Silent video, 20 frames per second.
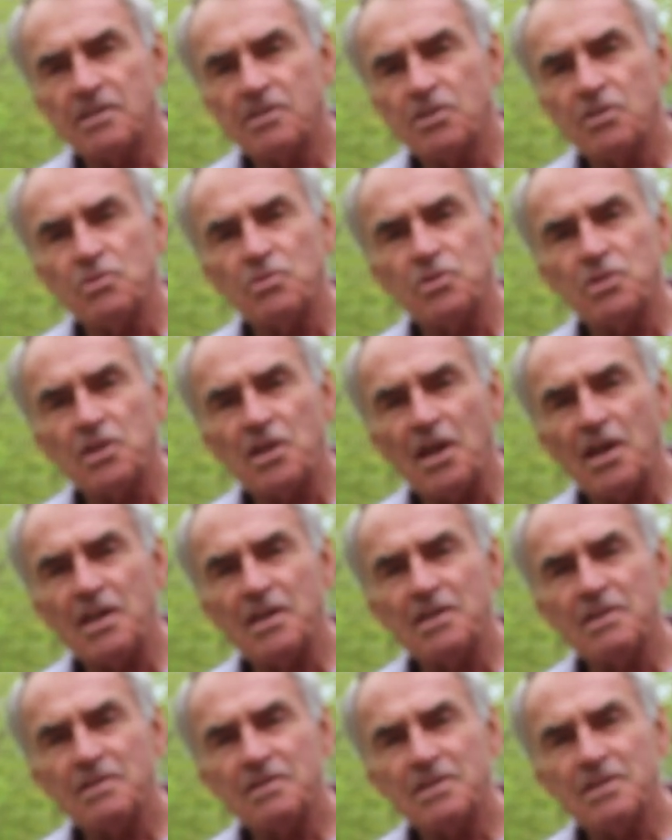
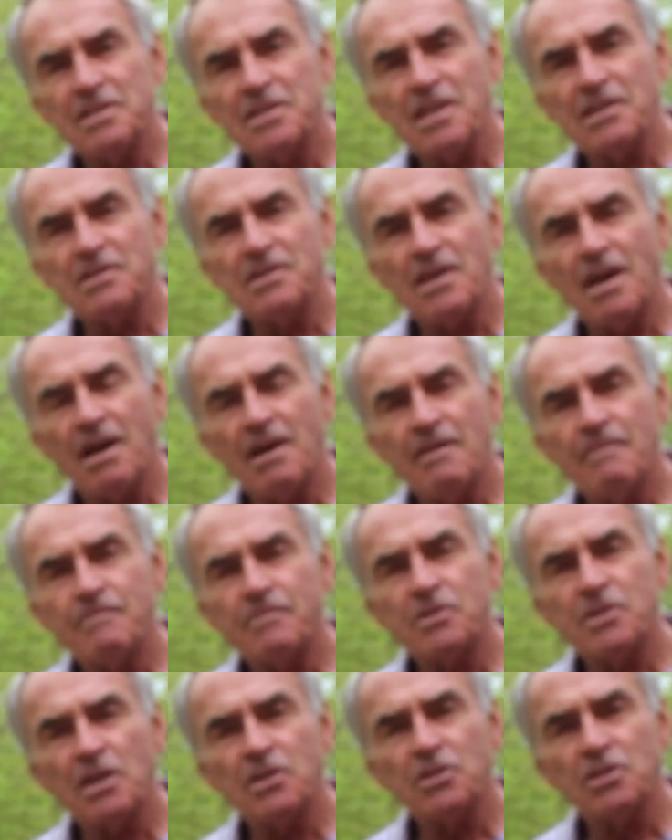Tuesday
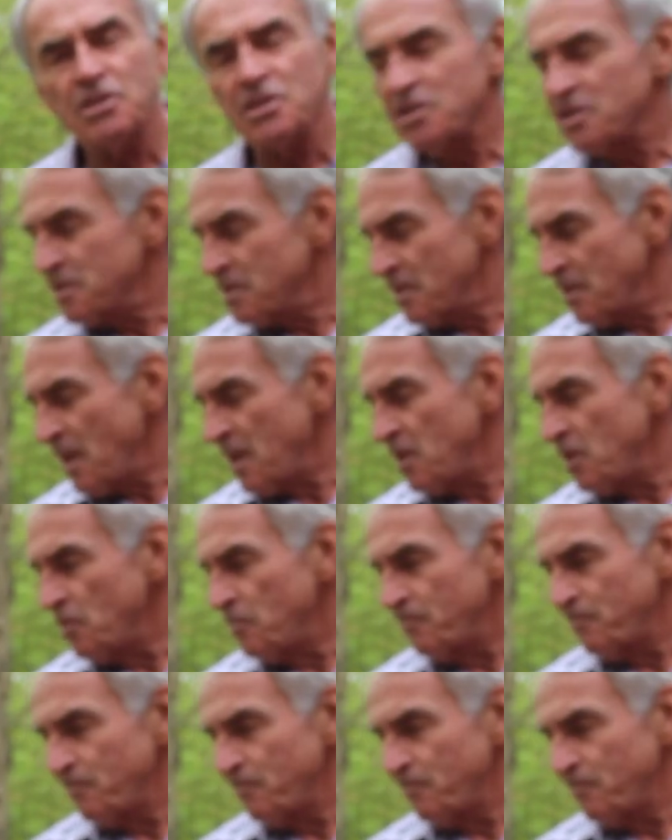sessions. Thank you.